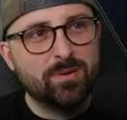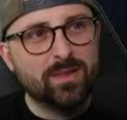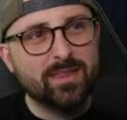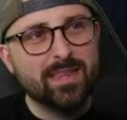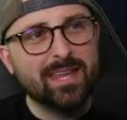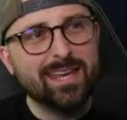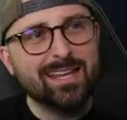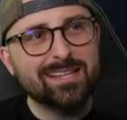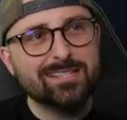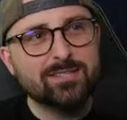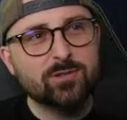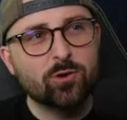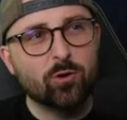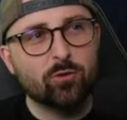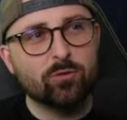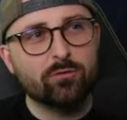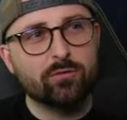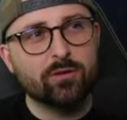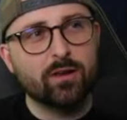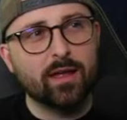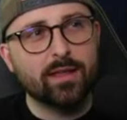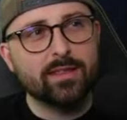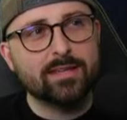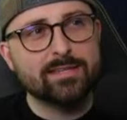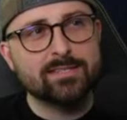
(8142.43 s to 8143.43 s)
But then it's not...
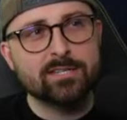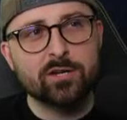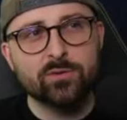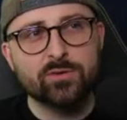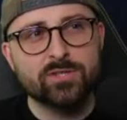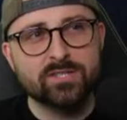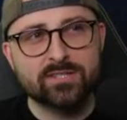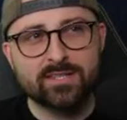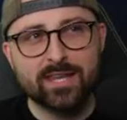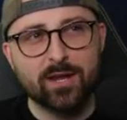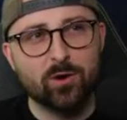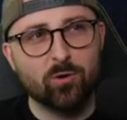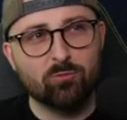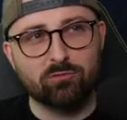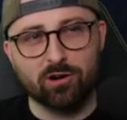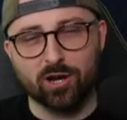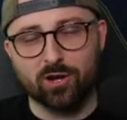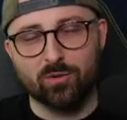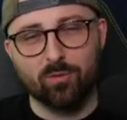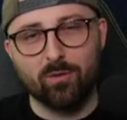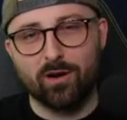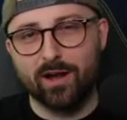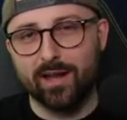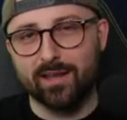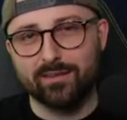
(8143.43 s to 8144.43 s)
Like, there's no skill
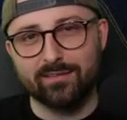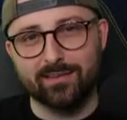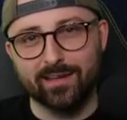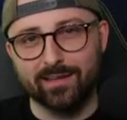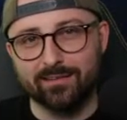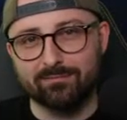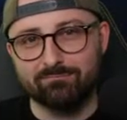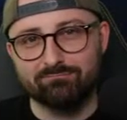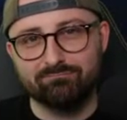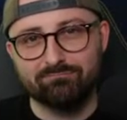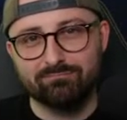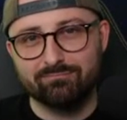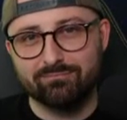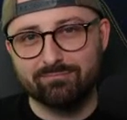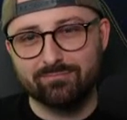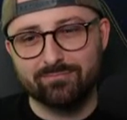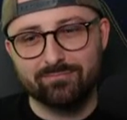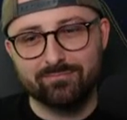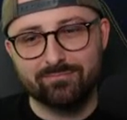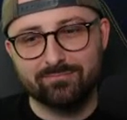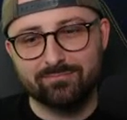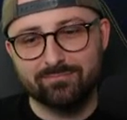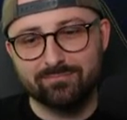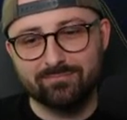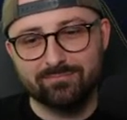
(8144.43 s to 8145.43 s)
required then.
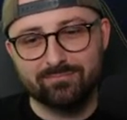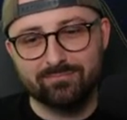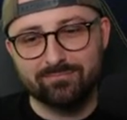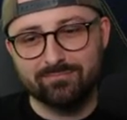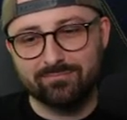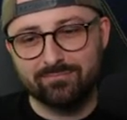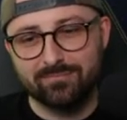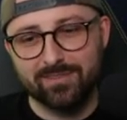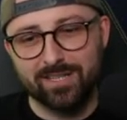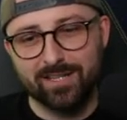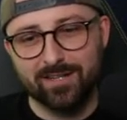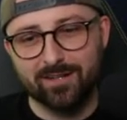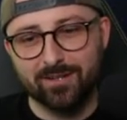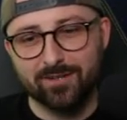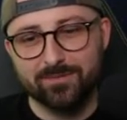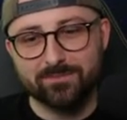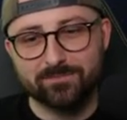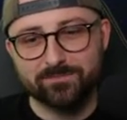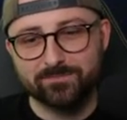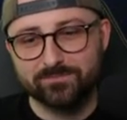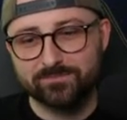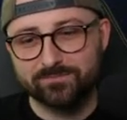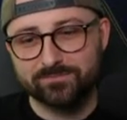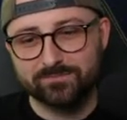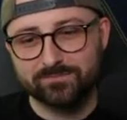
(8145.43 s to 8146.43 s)
You know?